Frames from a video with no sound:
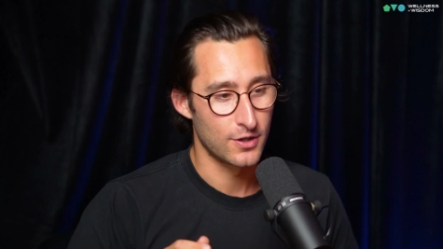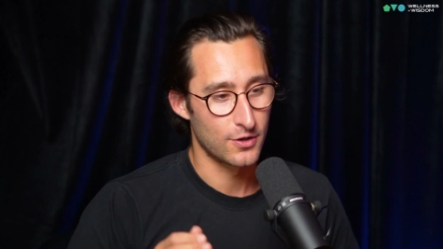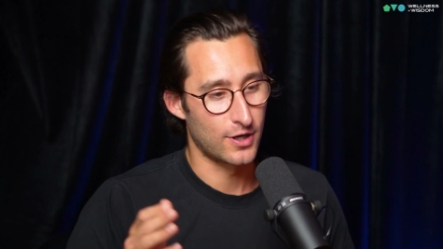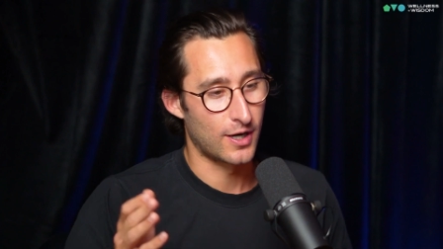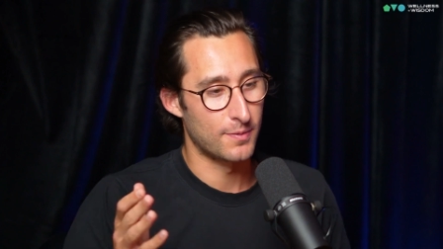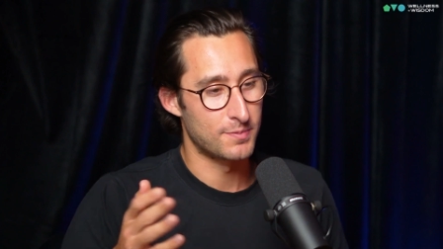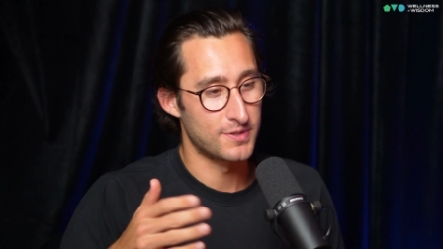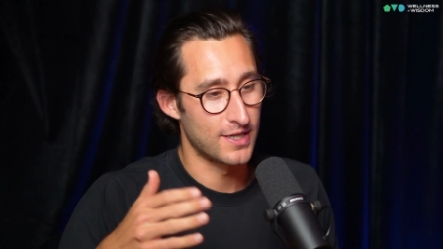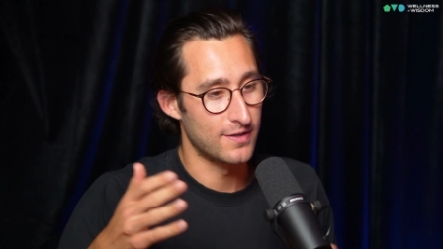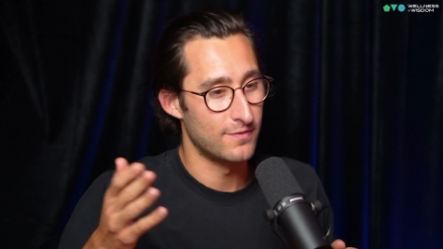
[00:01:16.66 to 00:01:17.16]

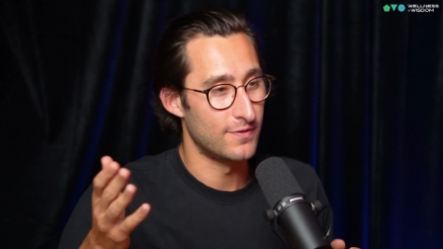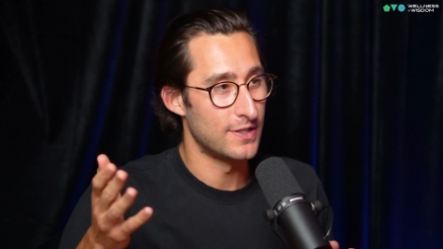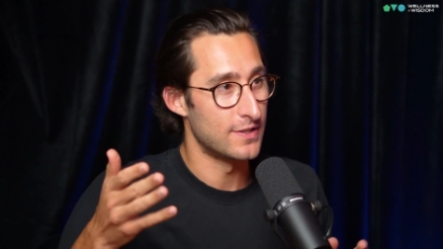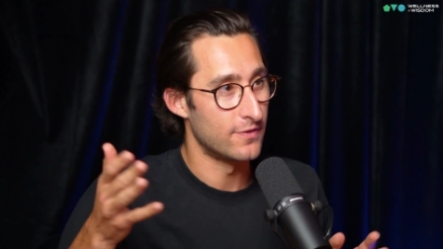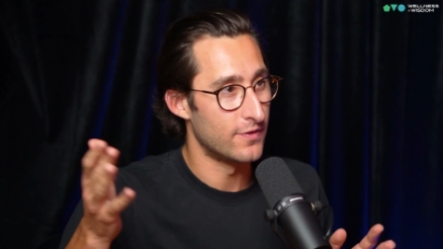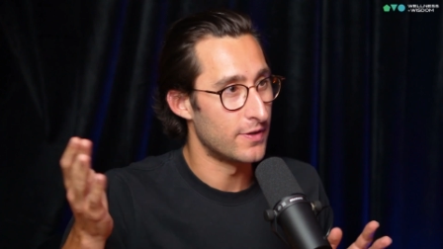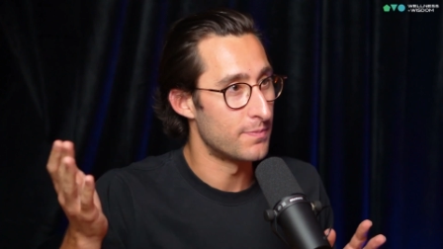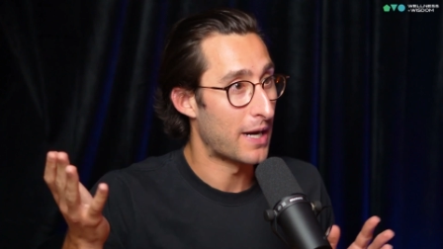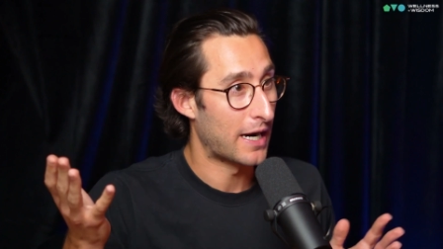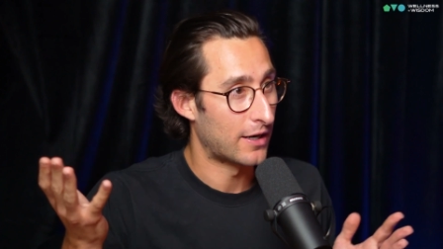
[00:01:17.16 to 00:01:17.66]
I'll update
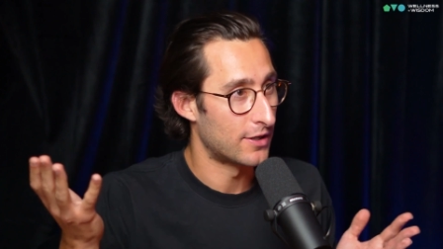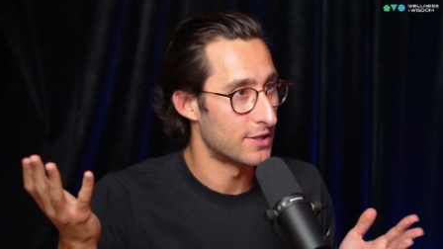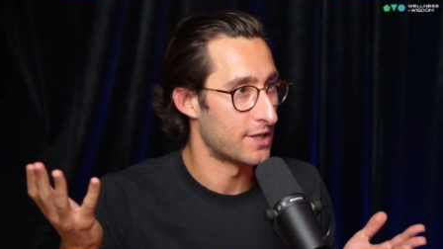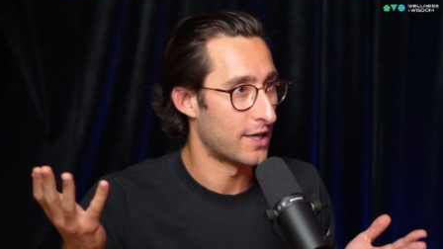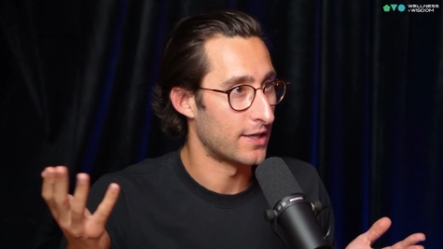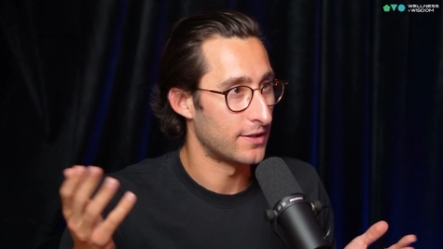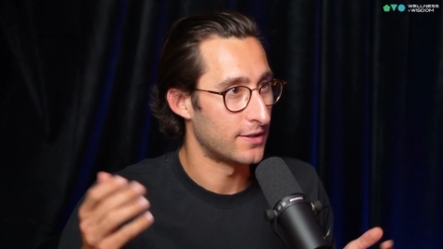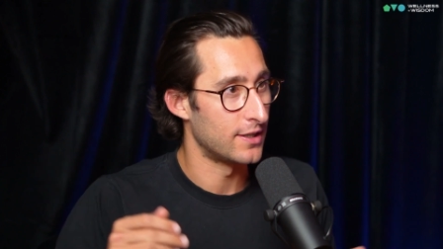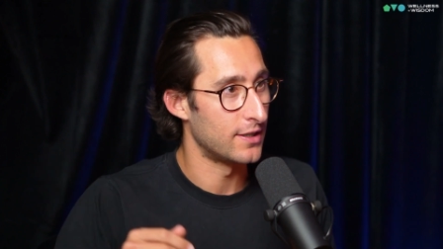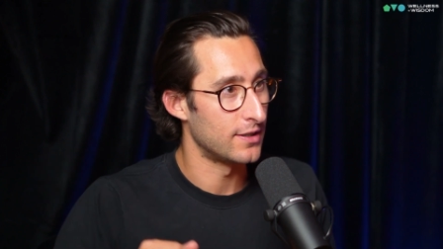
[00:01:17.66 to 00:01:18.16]
vis-a-vis
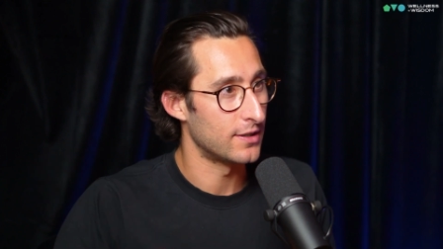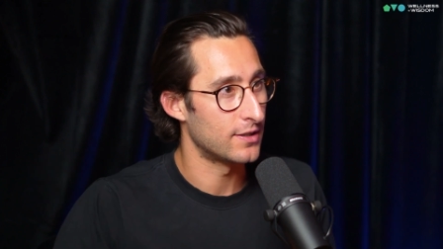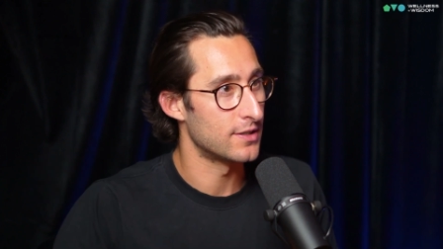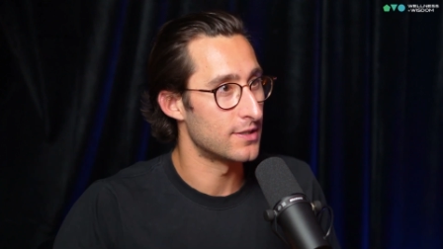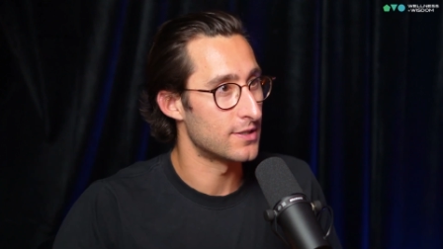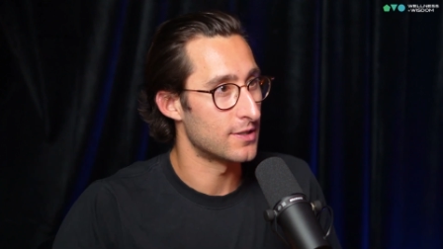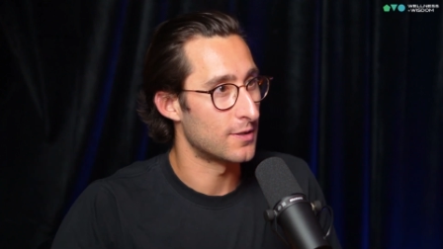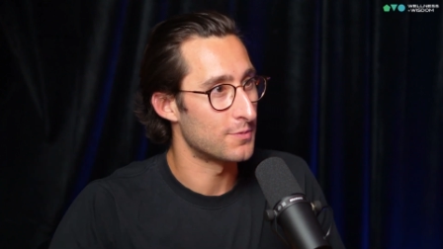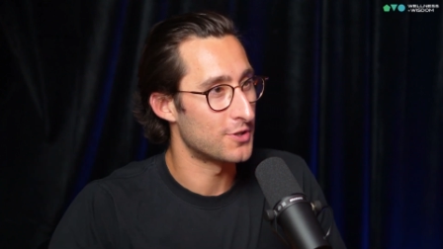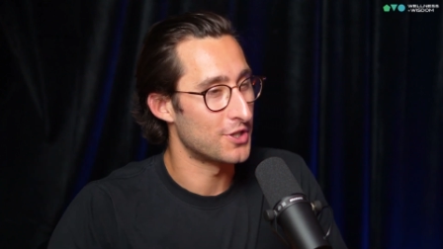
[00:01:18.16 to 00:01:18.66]
paraxanthine
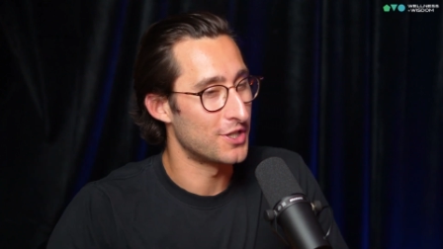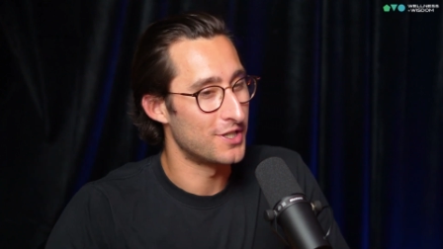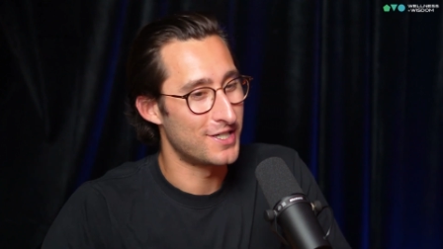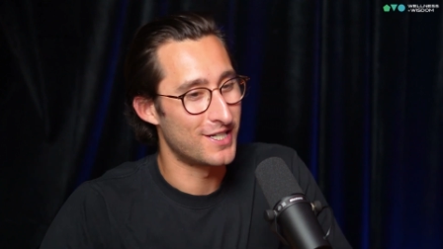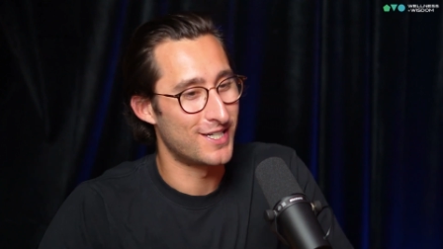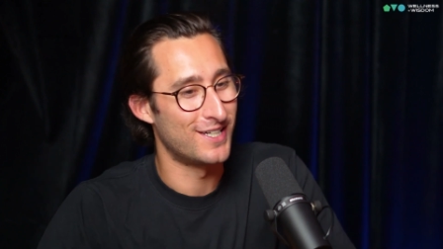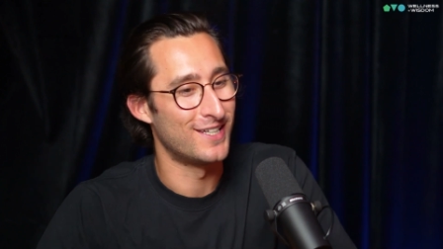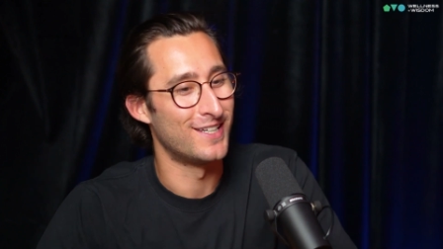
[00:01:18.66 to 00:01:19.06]
consumption.